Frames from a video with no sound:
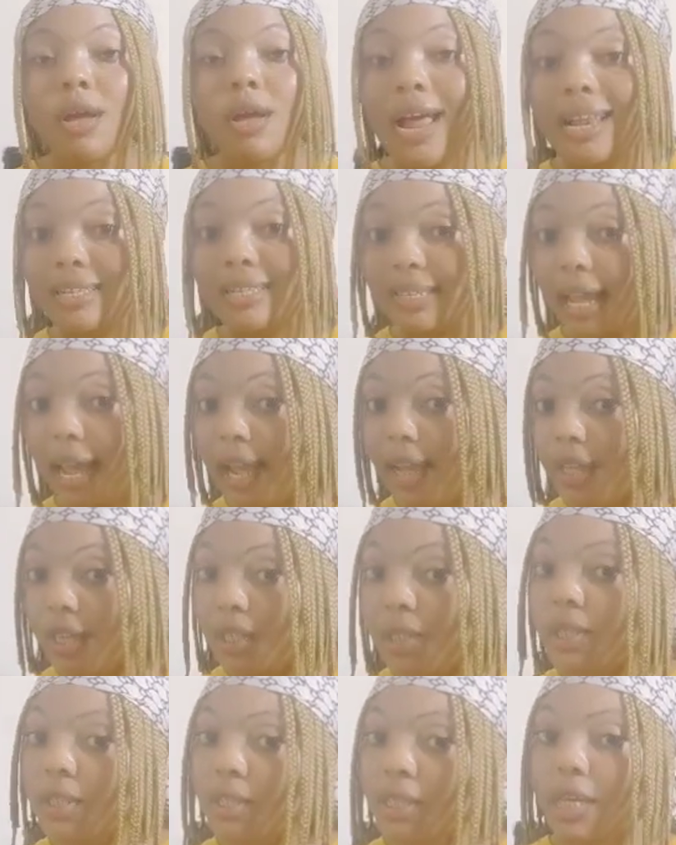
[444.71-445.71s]

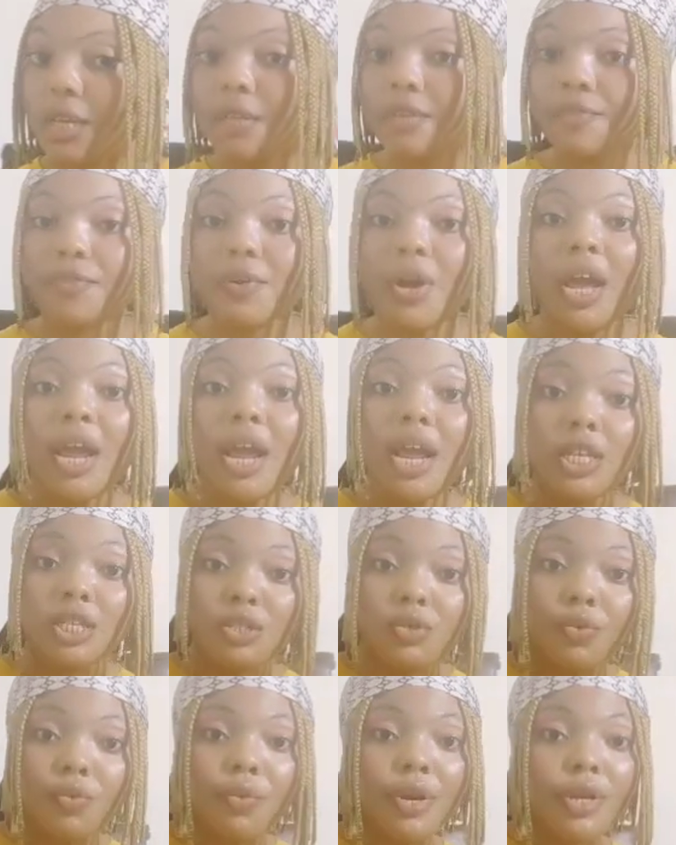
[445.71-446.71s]
Anti-aging skin, if you are
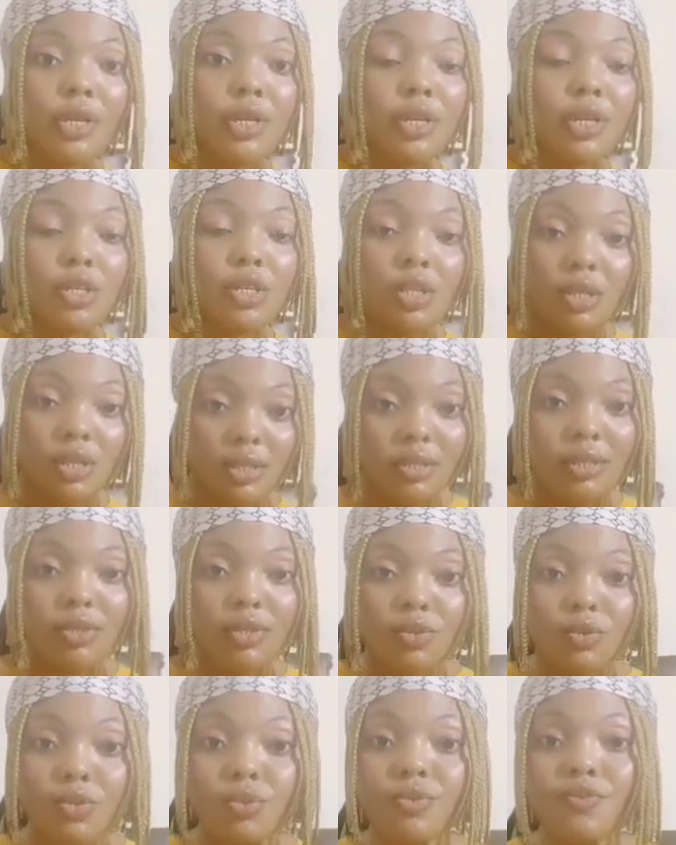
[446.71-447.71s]
aging already, this
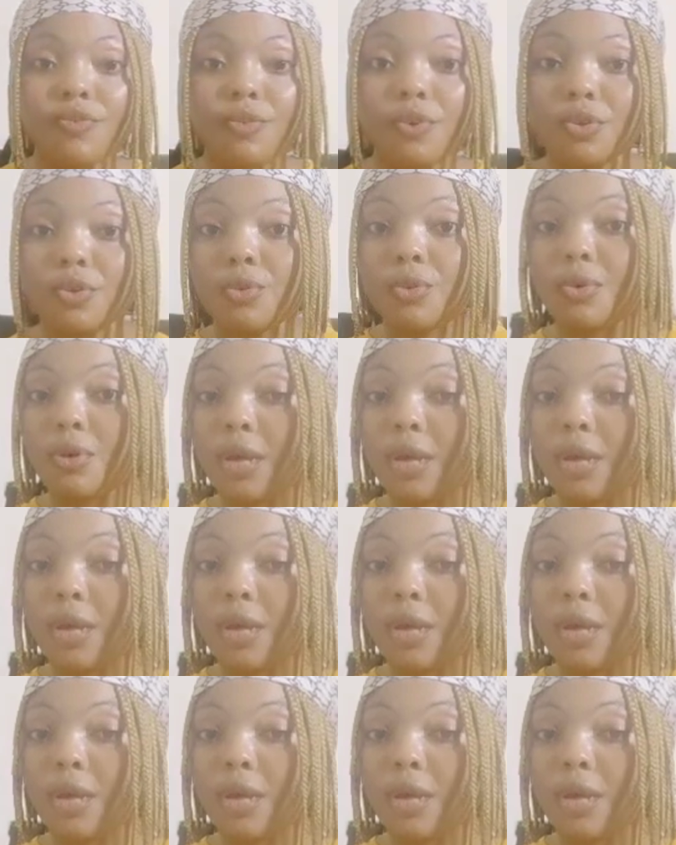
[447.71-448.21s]
is good for you.